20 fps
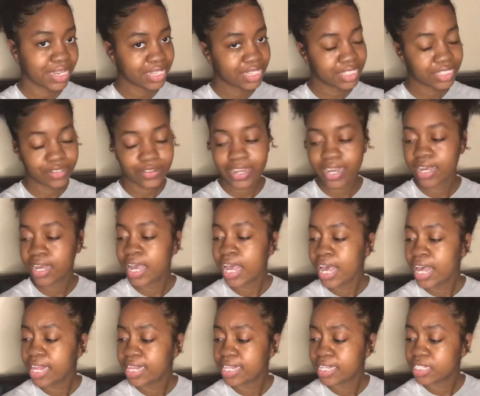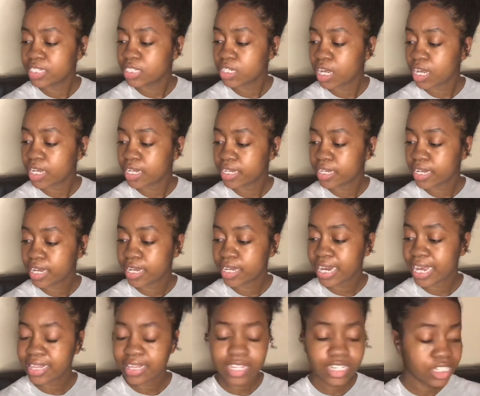So yeah, this again,
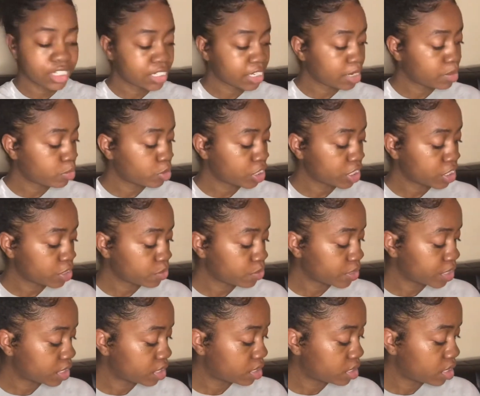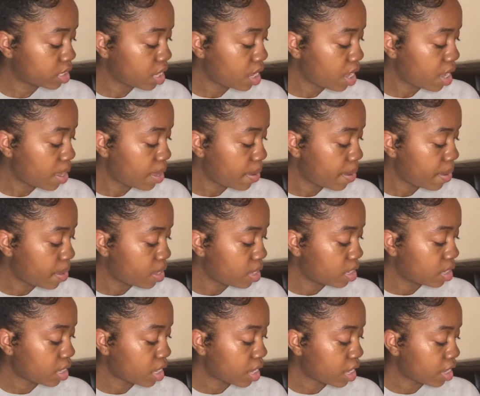I think Shea Moisture was
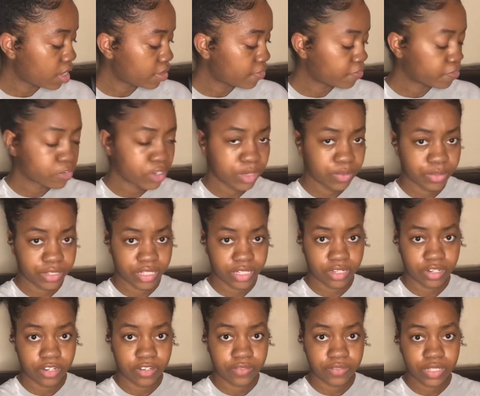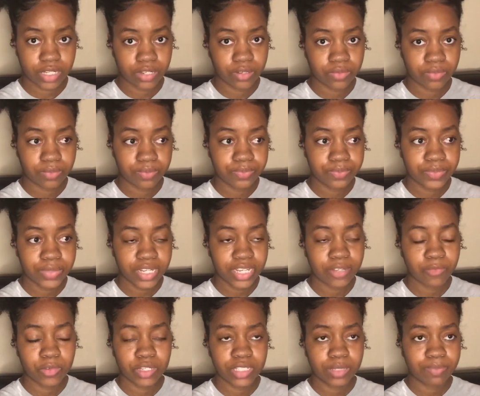40% off, so it
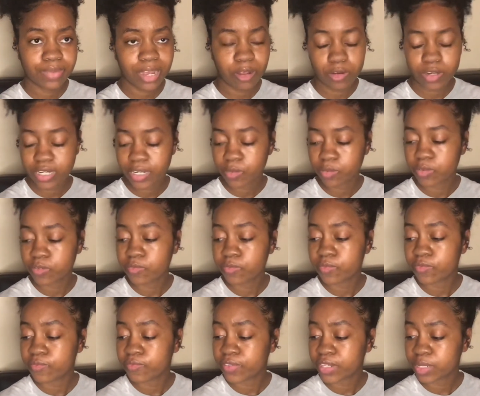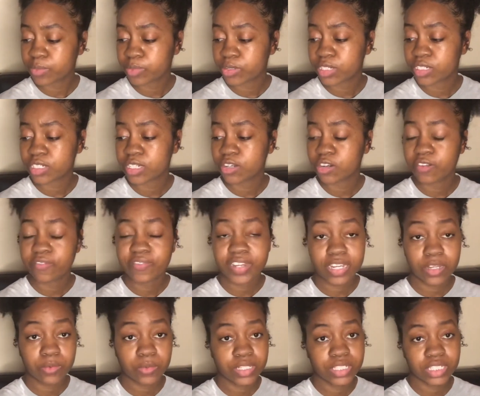wasn't buy one get one 50% off like
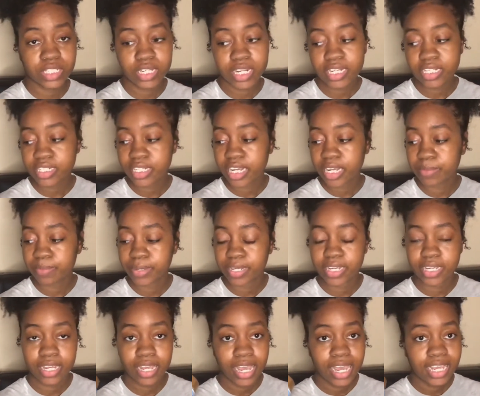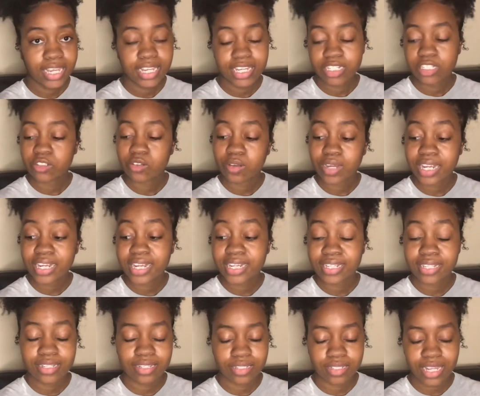it was the next day. But yeah, so
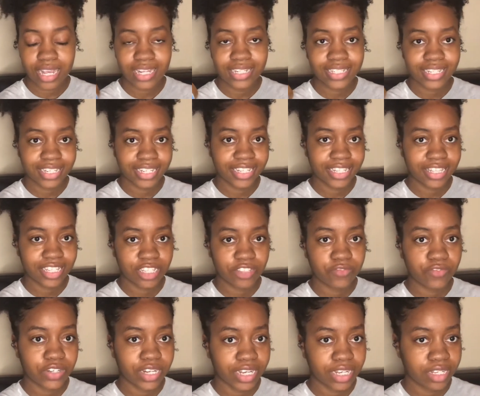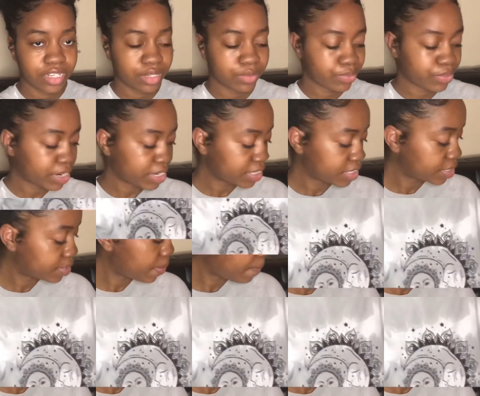I did get these for like a good price.